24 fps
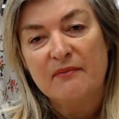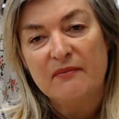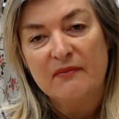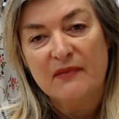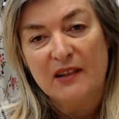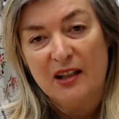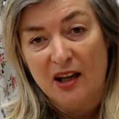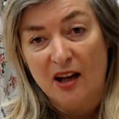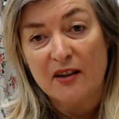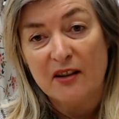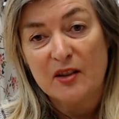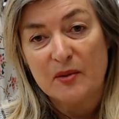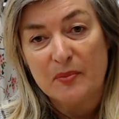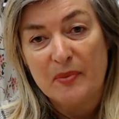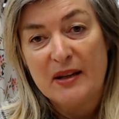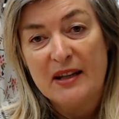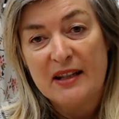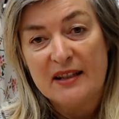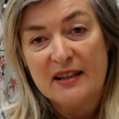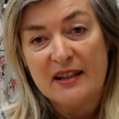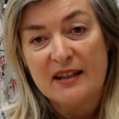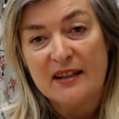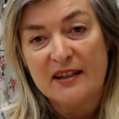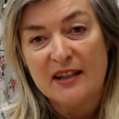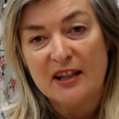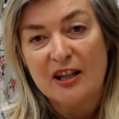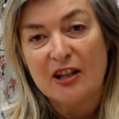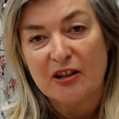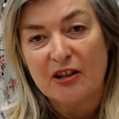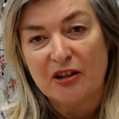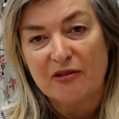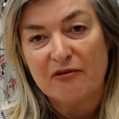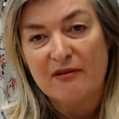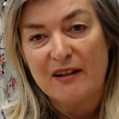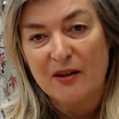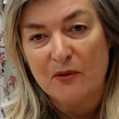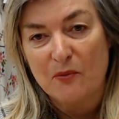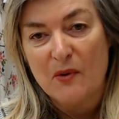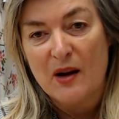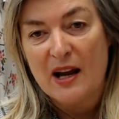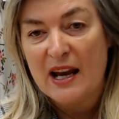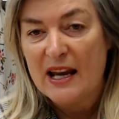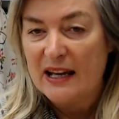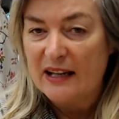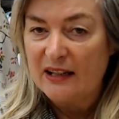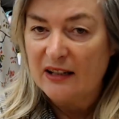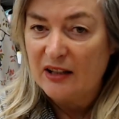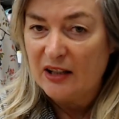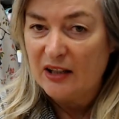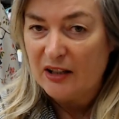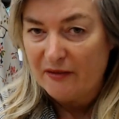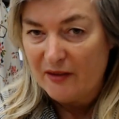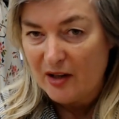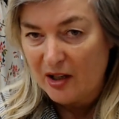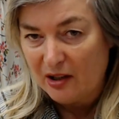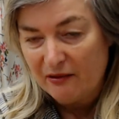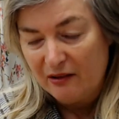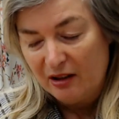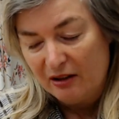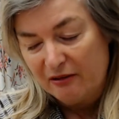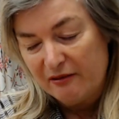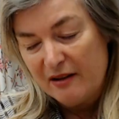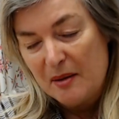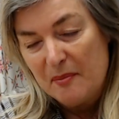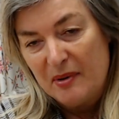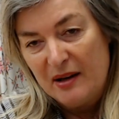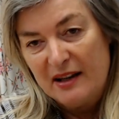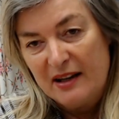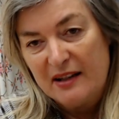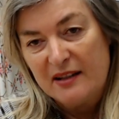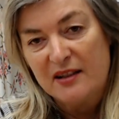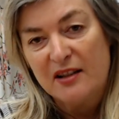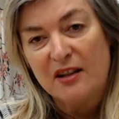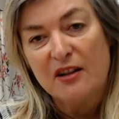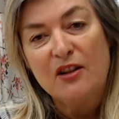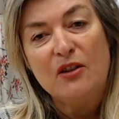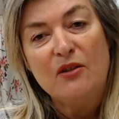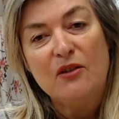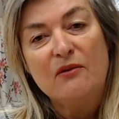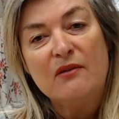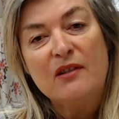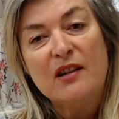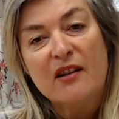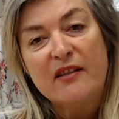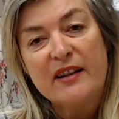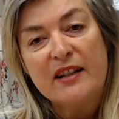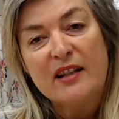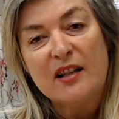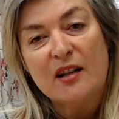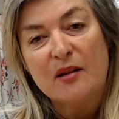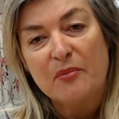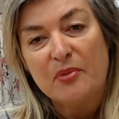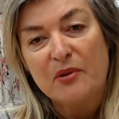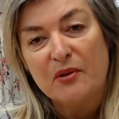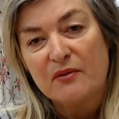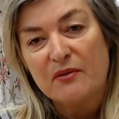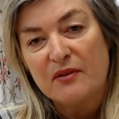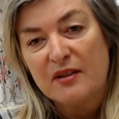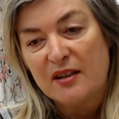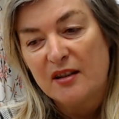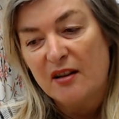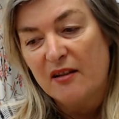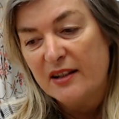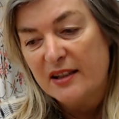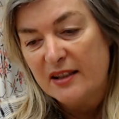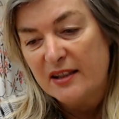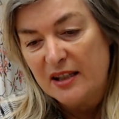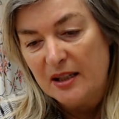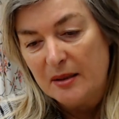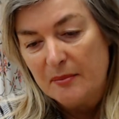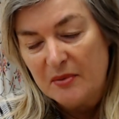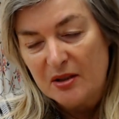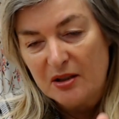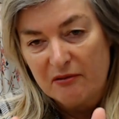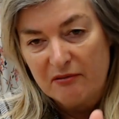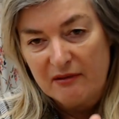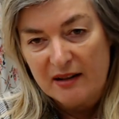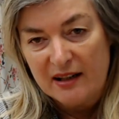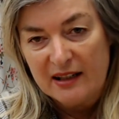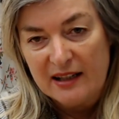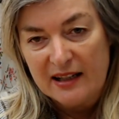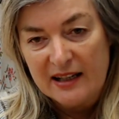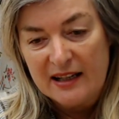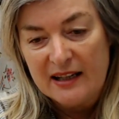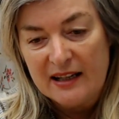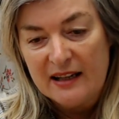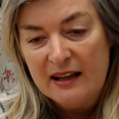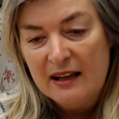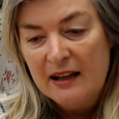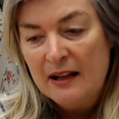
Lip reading: cut pieces in the correct way and in the correct place, so that you line up your side seams correctly.